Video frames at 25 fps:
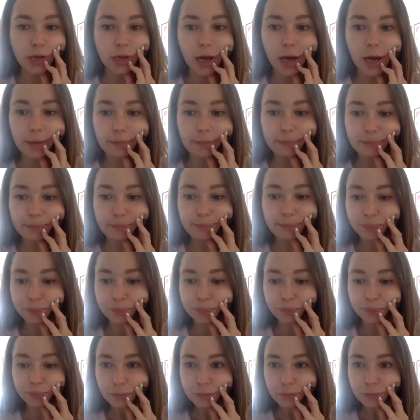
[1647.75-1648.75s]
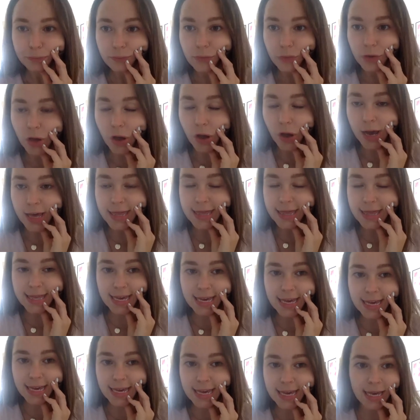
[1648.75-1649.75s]
Um, I
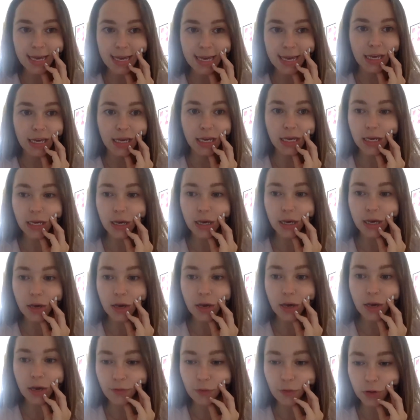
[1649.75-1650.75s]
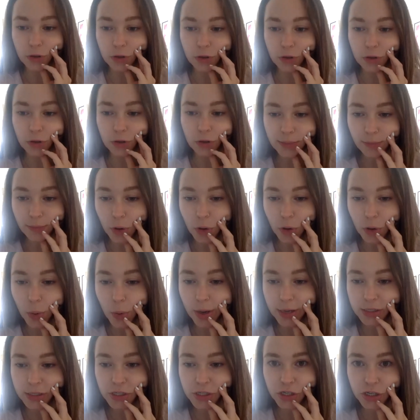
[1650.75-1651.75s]
think we have got some
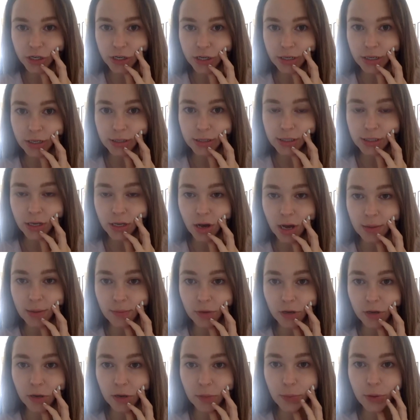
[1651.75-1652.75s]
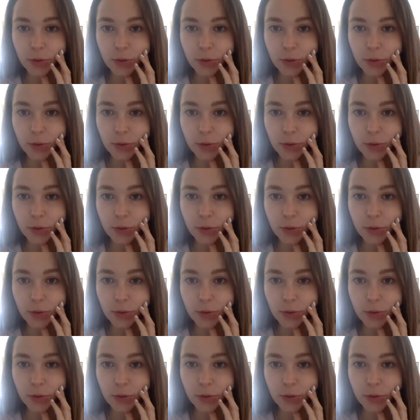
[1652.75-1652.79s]
questions that I'm going to.